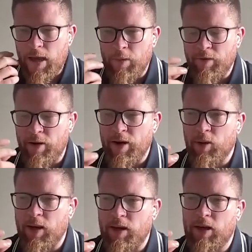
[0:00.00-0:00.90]
And we very
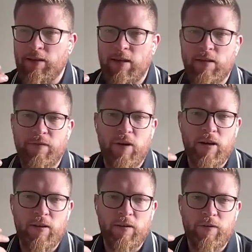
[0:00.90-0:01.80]
quickly
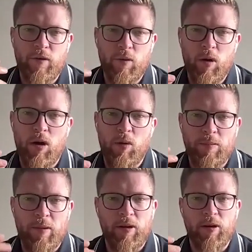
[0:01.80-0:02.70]
identified that for a while
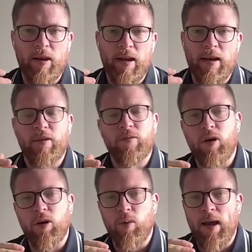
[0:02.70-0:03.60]
we've been looking at it the
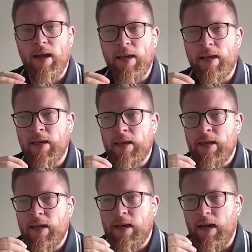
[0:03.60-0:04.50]
wrong way.
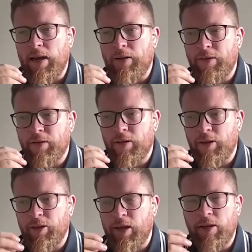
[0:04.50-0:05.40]
And
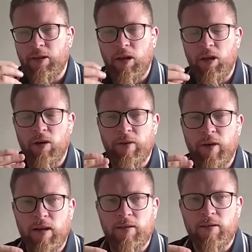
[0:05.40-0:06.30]
the thing that a lot of
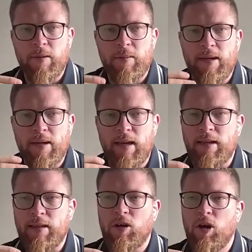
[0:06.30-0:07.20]
our customer base
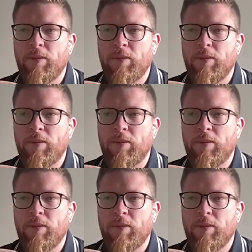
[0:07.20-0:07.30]
had in